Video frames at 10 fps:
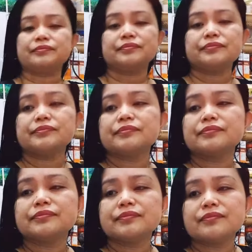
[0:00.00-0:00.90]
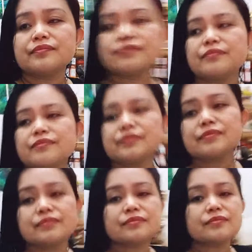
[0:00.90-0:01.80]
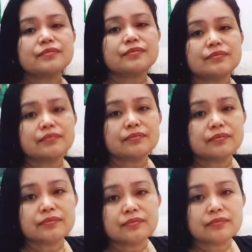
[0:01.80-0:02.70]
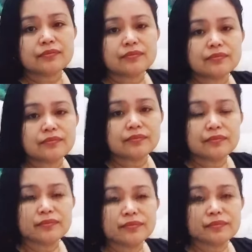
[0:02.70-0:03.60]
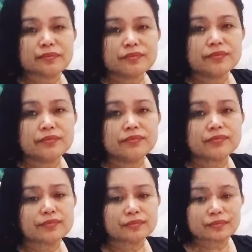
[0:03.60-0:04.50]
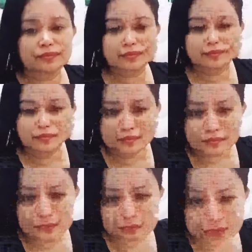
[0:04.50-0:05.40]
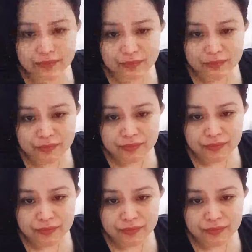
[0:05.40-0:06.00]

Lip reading: No one is speaking in this clip.